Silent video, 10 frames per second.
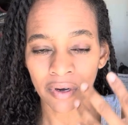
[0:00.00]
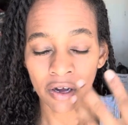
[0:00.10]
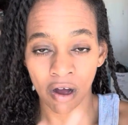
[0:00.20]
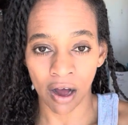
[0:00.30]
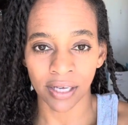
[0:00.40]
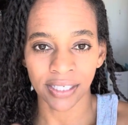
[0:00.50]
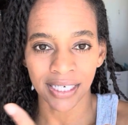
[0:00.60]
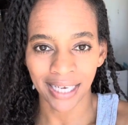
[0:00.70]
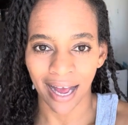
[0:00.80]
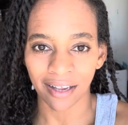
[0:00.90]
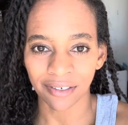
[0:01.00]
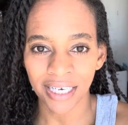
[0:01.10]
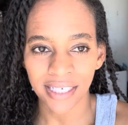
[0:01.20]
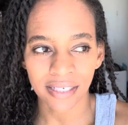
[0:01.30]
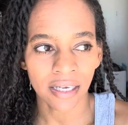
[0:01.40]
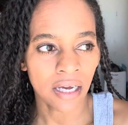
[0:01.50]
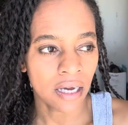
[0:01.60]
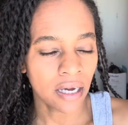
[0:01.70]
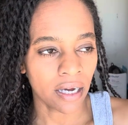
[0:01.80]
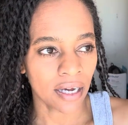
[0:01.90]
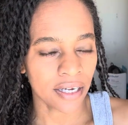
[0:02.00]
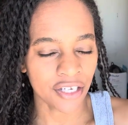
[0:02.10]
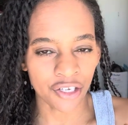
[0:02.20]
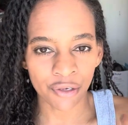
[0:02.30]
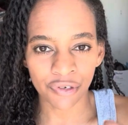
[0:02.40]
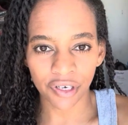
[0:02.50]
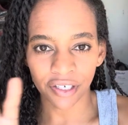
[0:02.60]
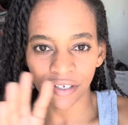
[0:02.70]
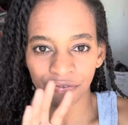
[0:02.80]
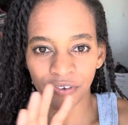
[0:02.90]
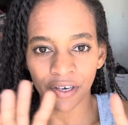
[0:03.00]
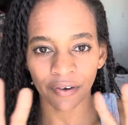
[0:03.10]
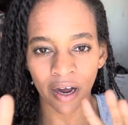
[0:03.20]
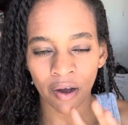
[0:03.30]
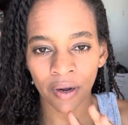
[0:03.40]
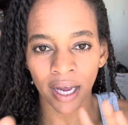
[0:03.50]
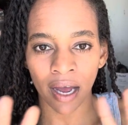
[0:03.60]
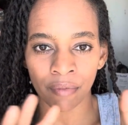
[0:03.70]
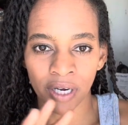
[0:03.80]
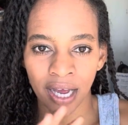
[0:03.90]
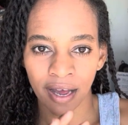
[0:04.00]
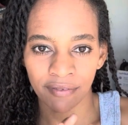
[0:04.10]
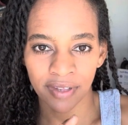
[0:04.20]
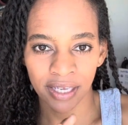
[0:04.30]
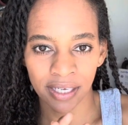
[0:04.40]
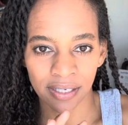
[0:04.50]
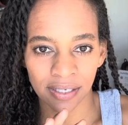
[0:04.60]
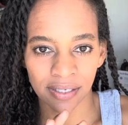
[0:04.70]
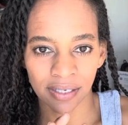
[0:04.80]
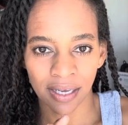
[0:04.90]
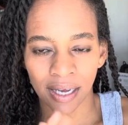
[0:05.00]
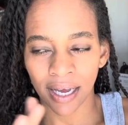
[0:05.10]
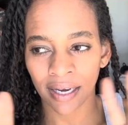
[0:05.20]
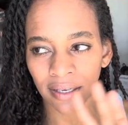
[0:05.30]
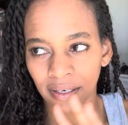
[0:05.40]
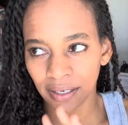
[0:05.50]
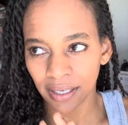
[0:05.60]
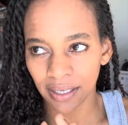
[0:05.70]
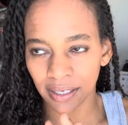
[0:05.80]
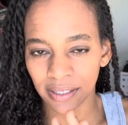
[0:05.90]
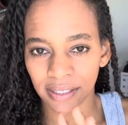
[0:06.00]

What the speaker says: cost in calories, you start to figure out, okay, I'm going to have this and a little of this